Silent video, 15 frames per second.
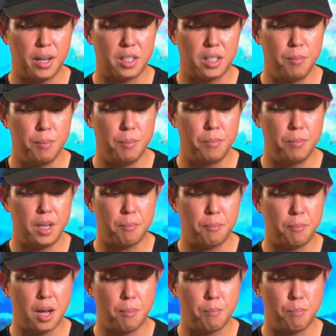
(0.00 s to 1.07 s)
maximum
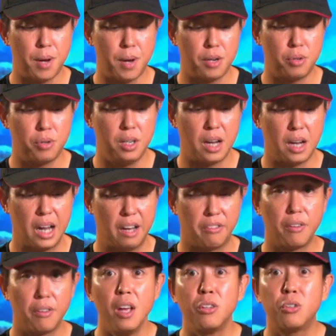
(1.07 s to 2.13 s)
depth and battery
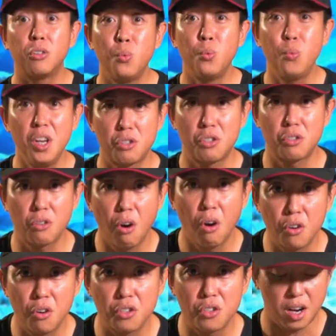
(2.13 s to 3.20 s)
life? To which
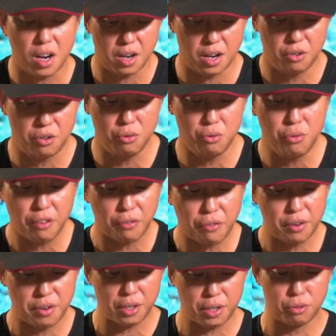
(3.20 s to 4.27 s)
torch are you
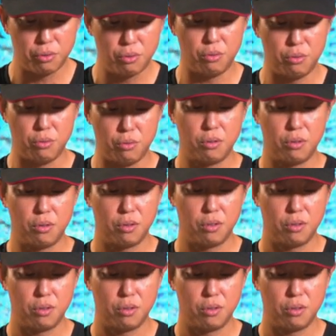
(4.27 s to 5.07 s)
referring to?